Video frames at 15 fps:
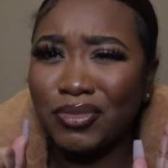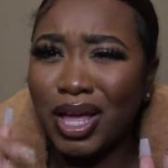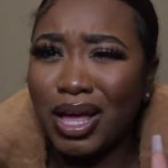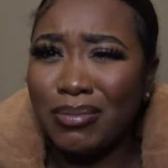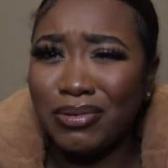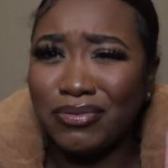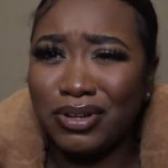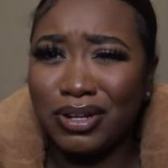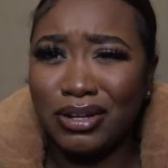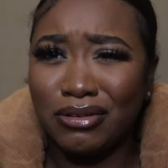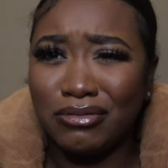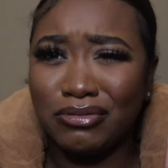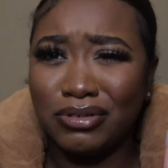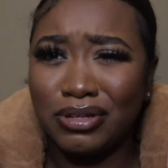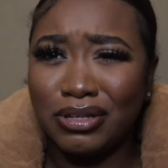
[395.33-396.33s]
I'm in
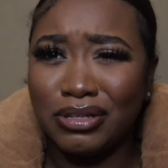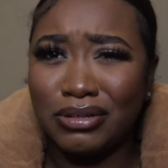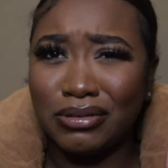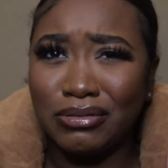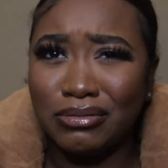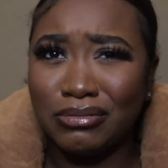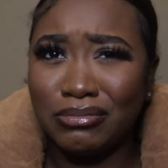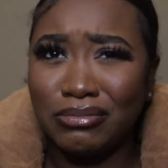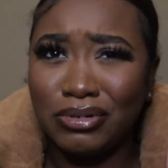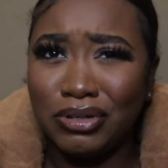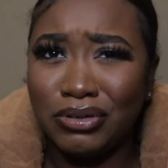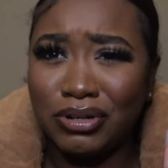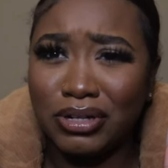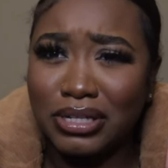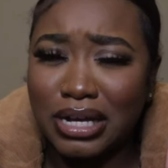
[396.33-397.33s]
Philadelphia, so New
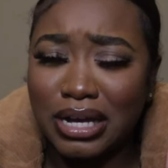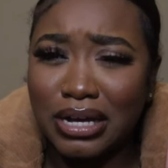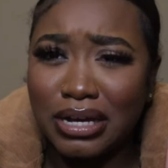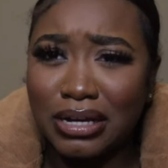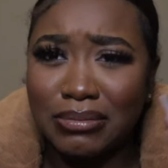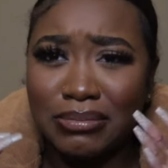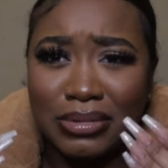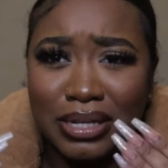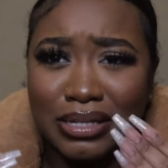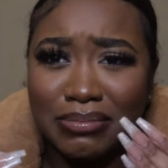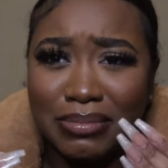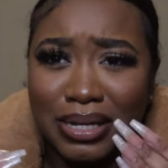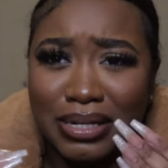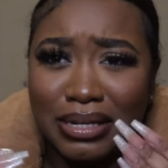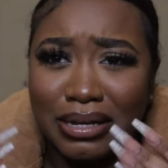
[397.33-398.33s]
York time, that's
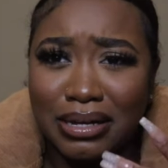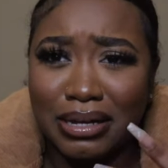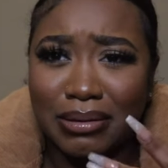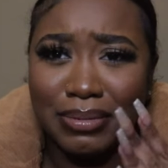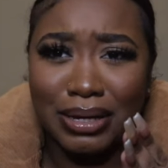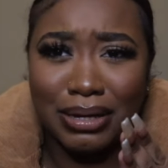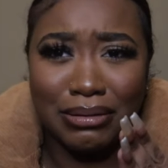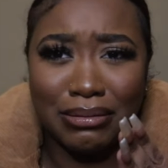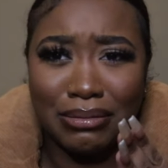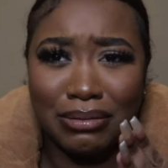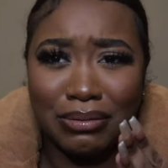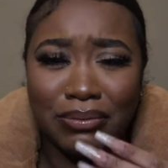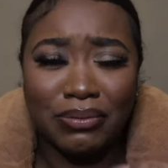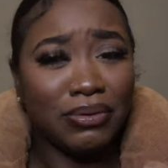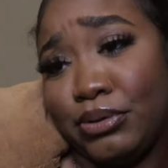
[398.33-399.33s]
my time. I don't
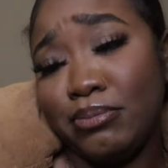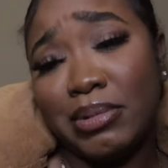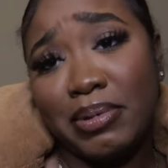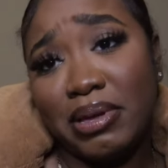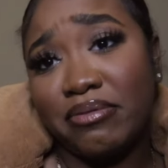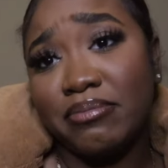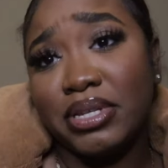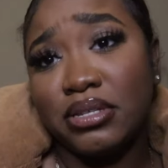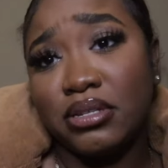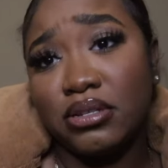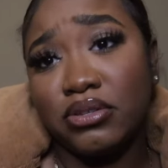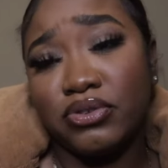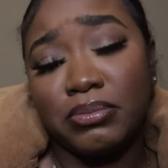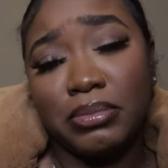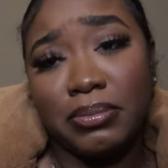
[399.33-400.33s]
know. You maybe have
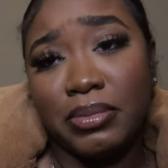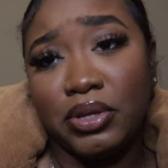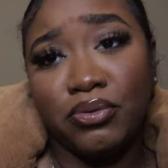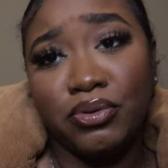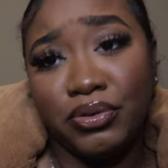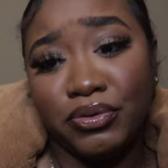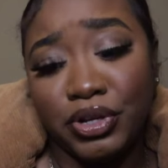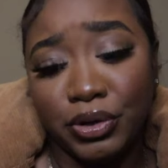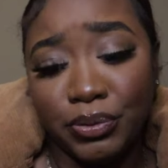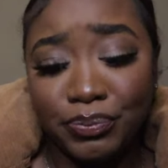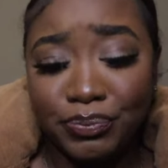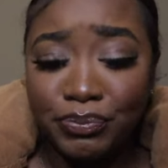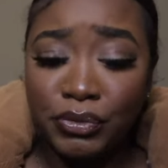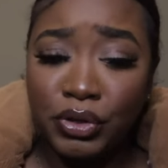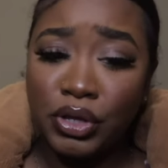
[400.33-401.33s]
messages from me, you don't even know.
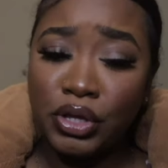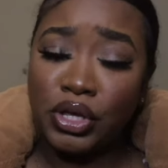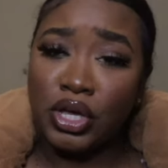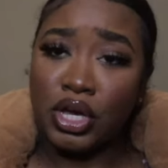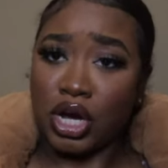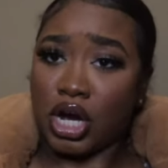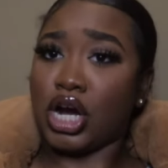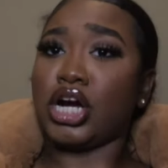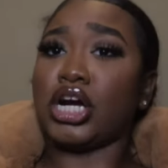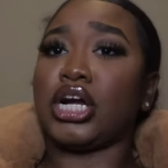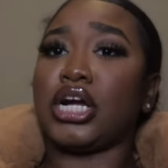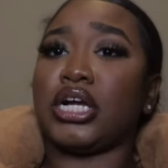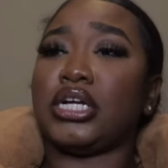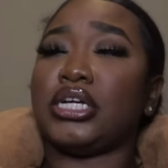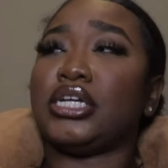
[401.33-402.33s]

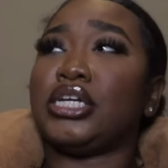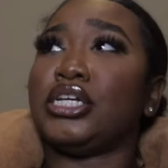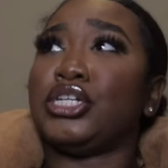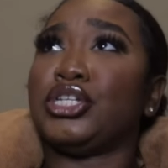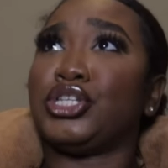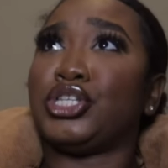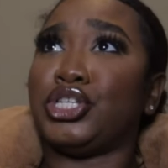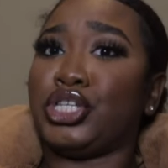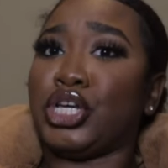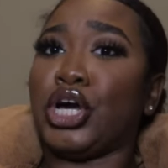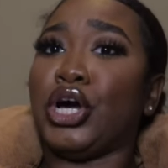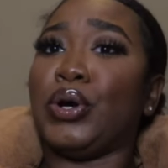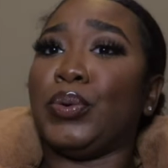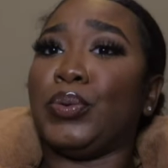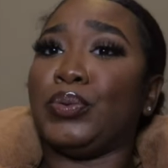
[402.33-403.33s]
Alright,
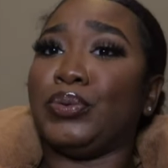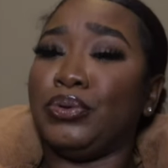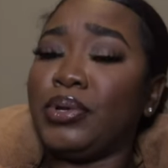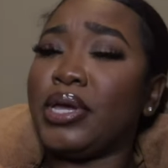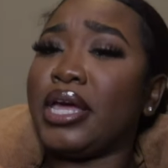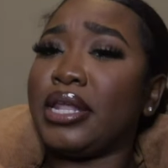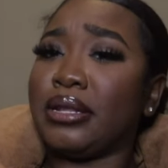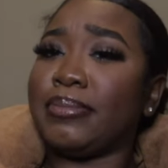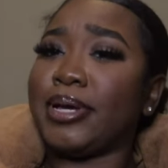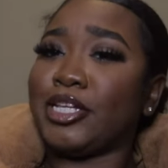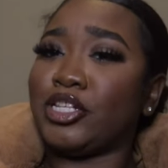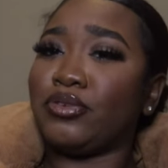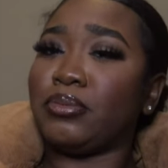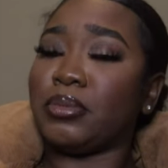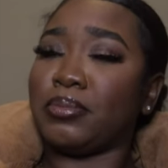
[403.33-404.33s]
so you getting a
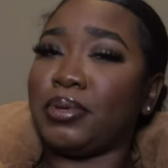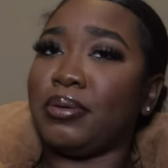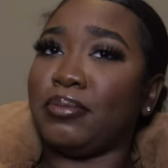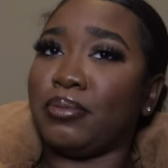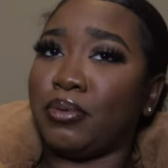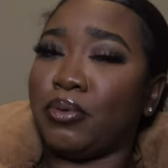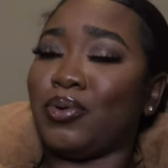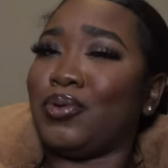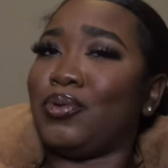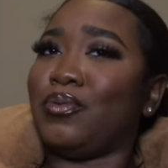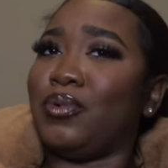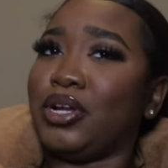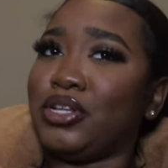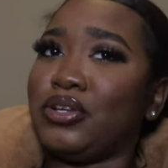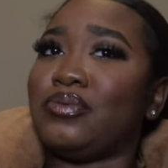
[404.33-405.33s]
message from the people.
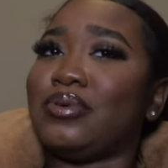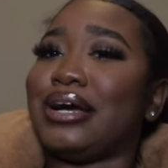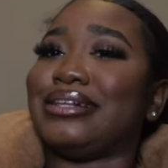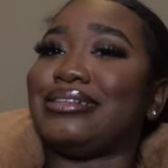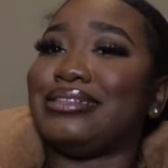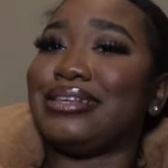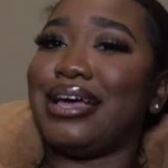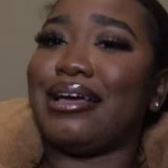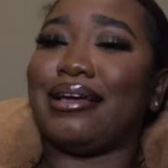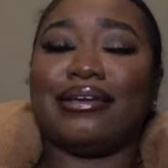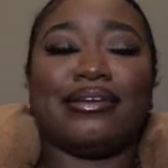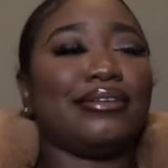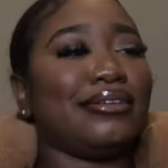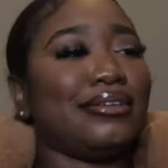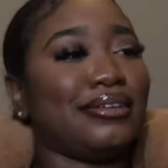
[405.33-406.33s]
What do I say?
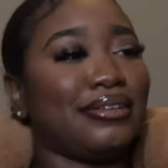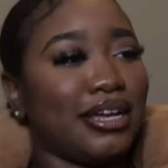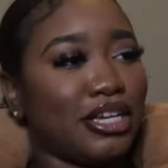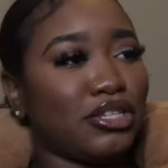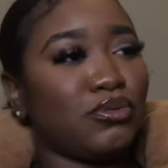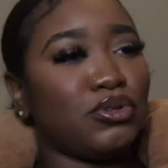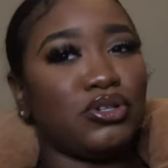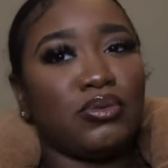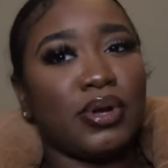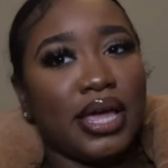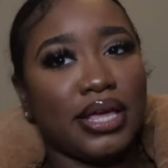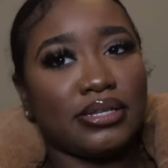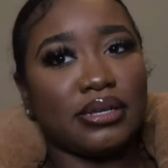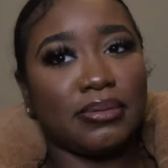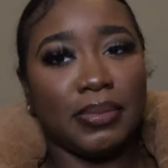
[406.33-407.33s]
That's what you
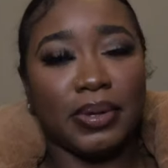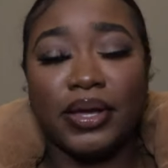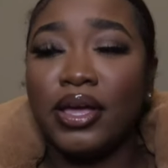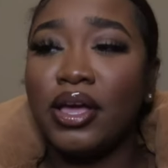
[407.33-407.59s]
asking me.